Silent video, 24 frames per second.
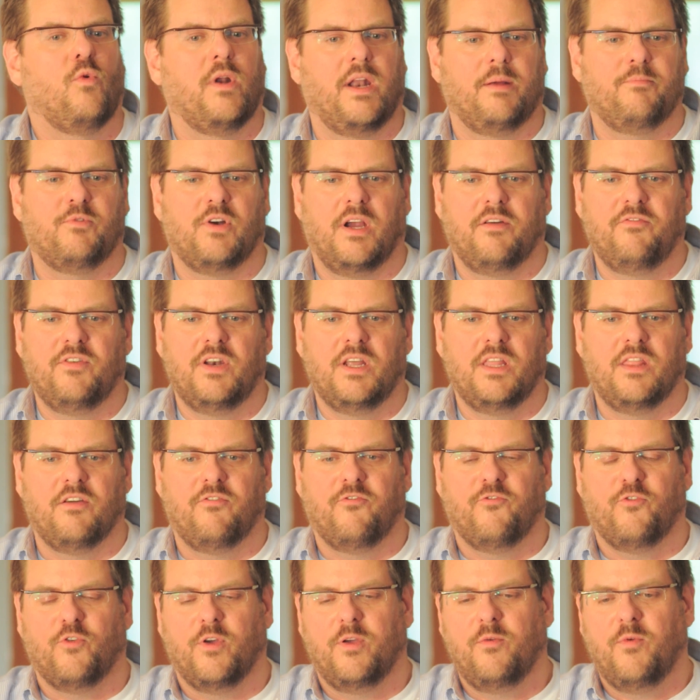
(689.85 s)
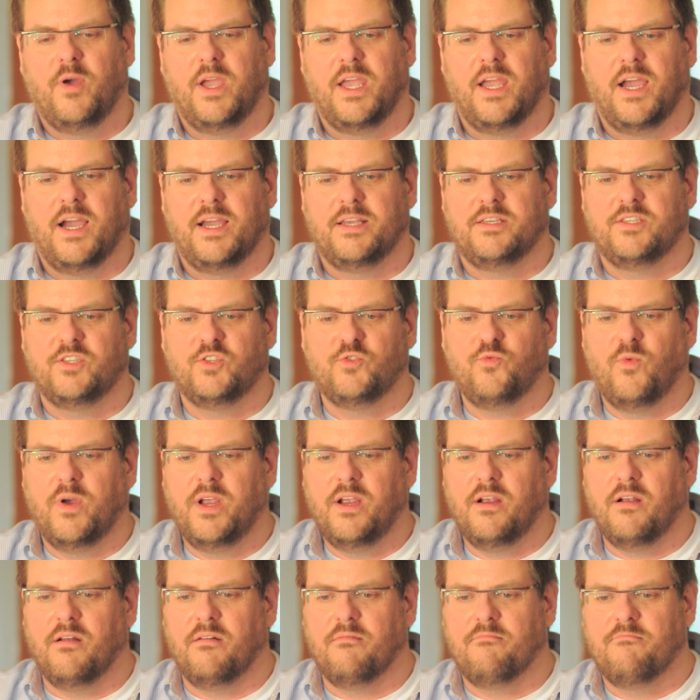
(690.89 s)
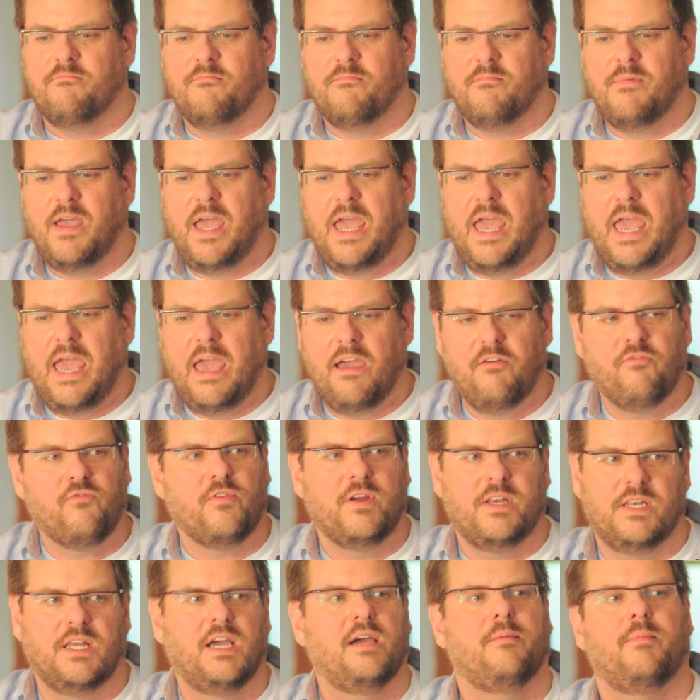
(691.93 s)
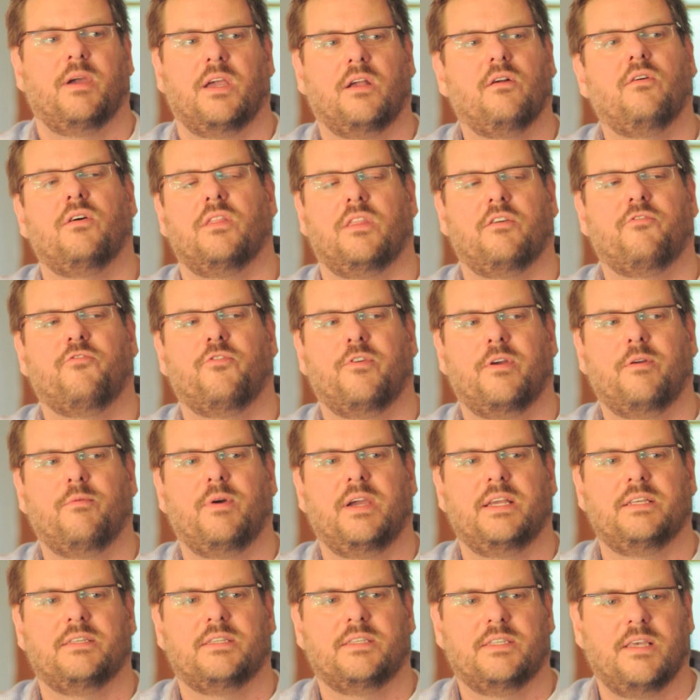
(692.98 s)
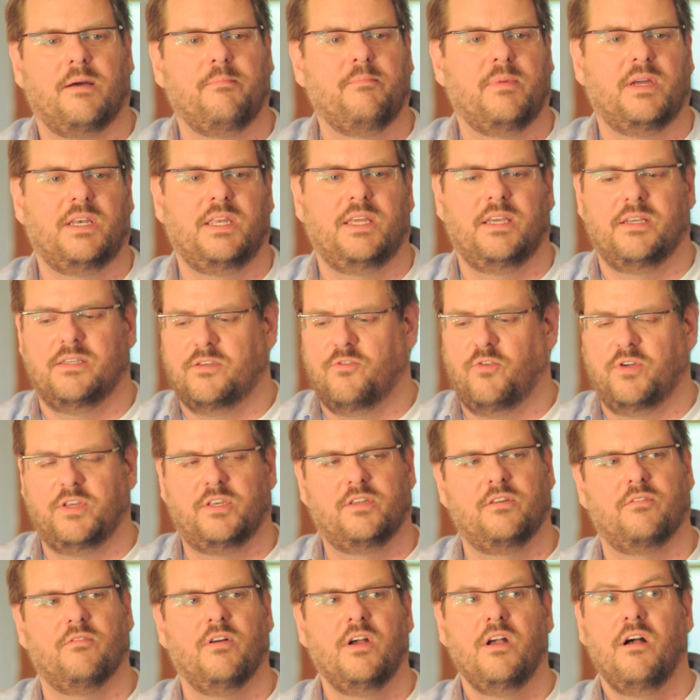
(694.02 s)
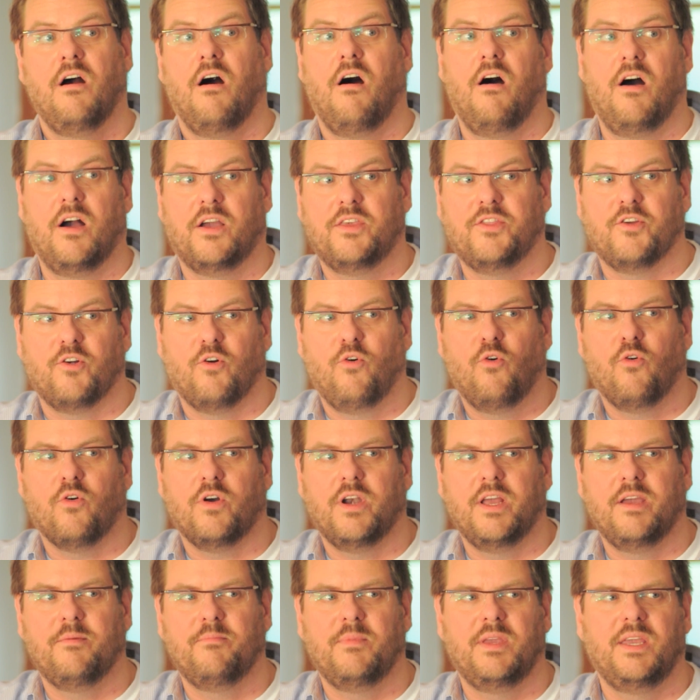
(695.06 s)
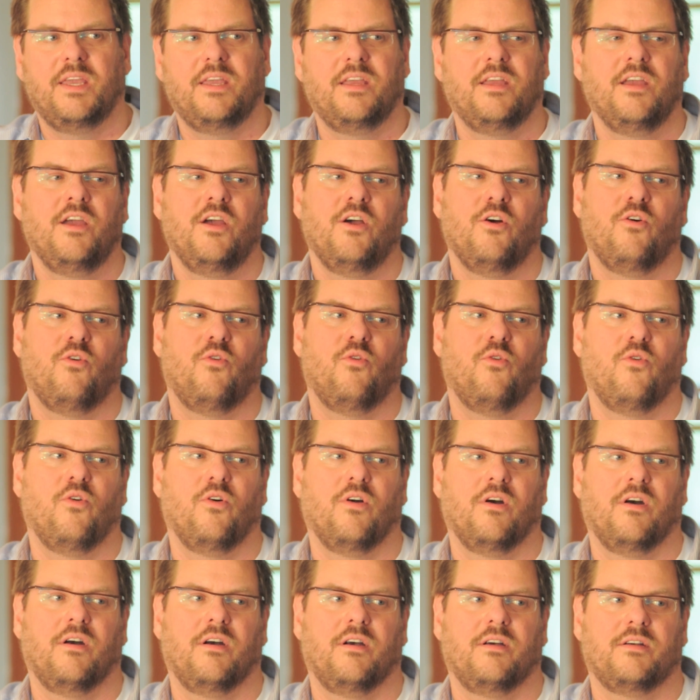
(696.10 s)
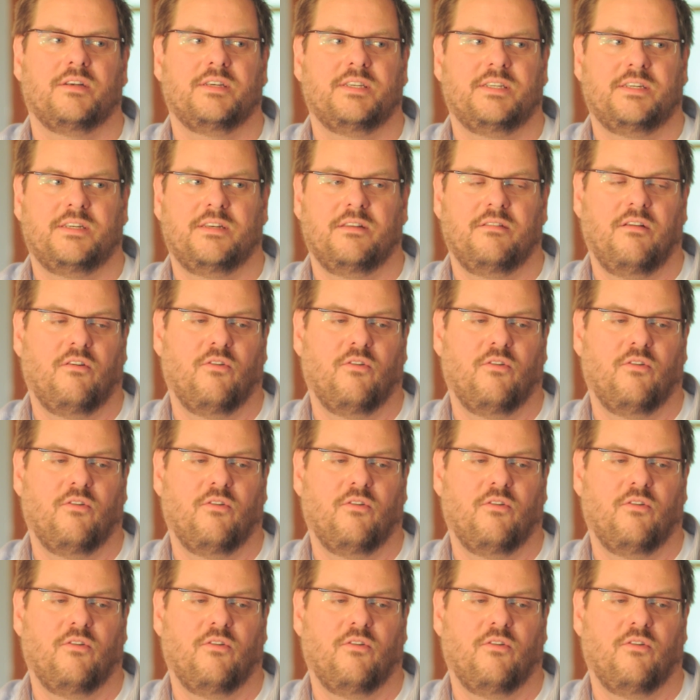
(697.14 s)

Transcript: When I'm driving on the freeway, I swear, every time I go on the freeway, somebody is going to honk their horn at me or